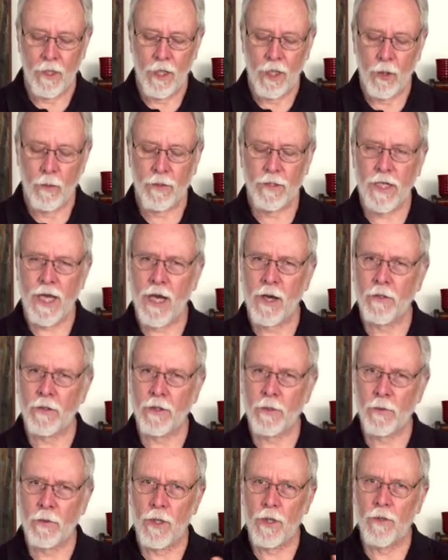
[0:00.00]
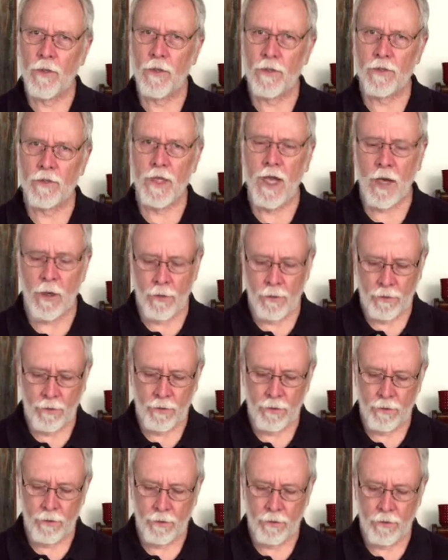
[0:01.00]
It was how to bring the South
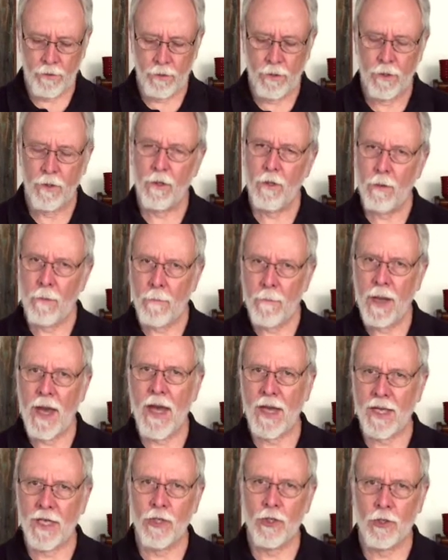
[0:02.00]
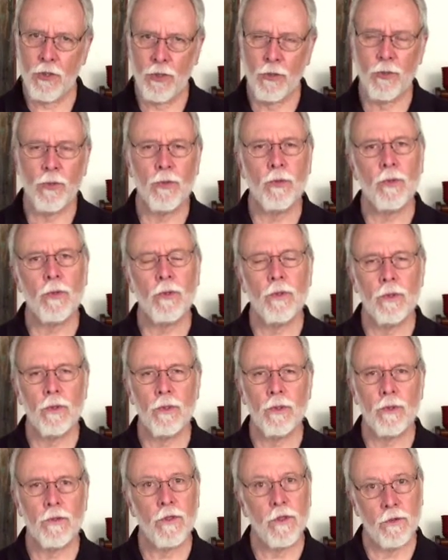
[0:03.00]
back into
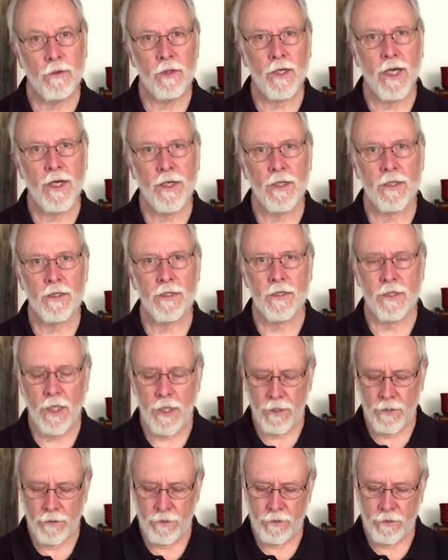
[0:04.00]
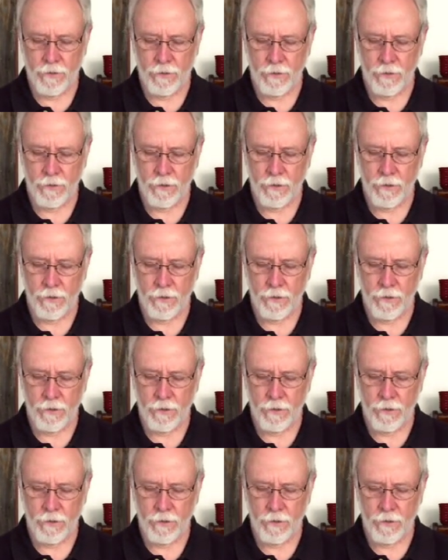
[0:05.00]
the United States.